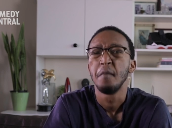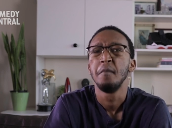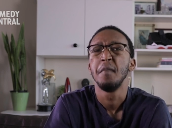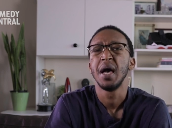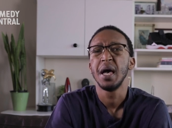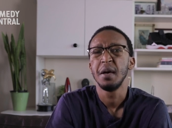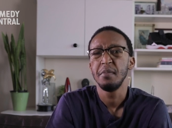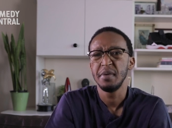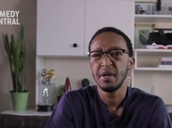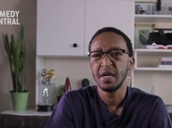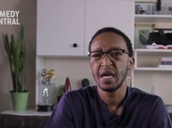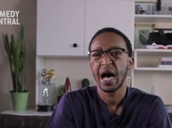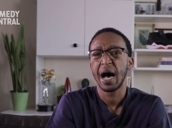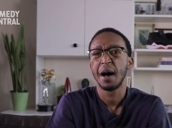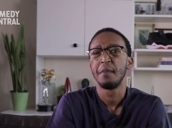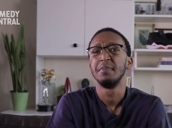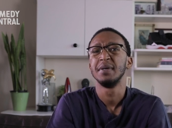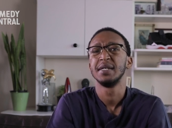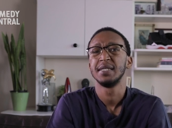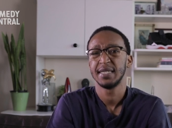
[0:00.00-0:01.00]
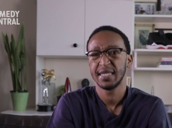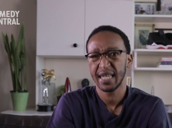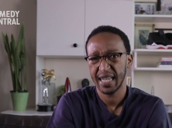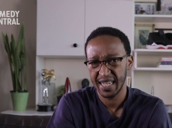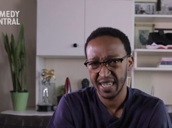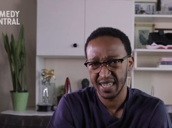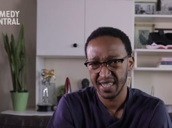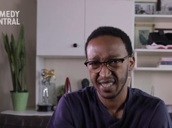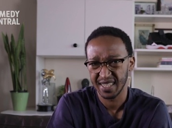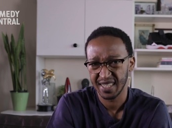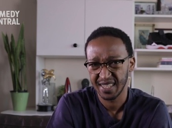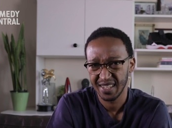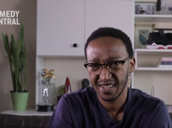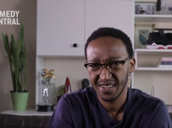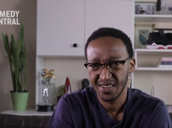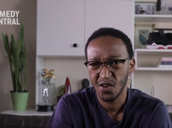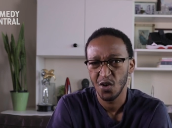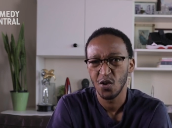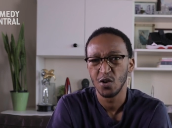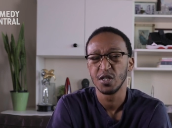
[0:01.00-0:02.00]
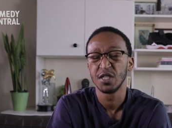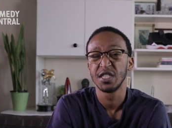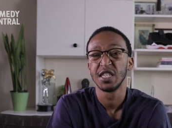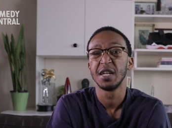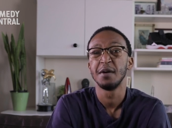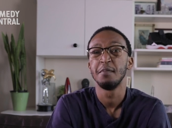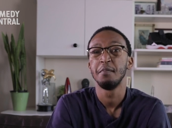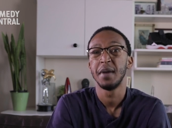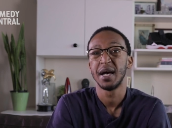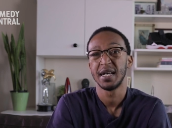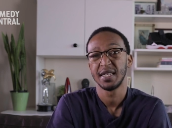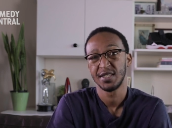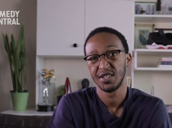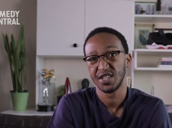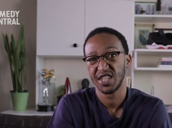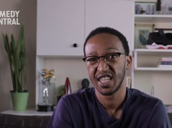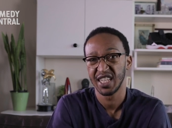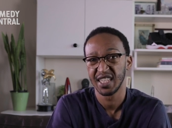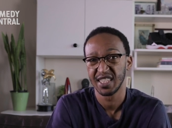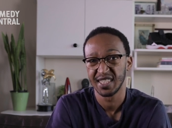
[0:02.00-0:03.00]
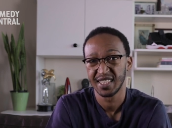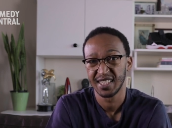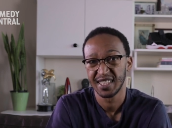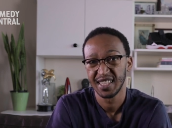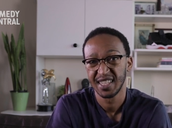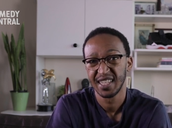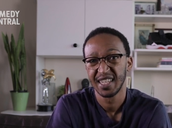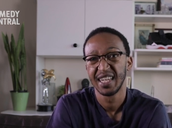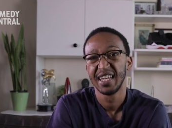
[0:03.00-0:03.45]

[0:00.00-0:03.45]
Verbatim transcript: Maybe I'm a sadist or is it a masochist?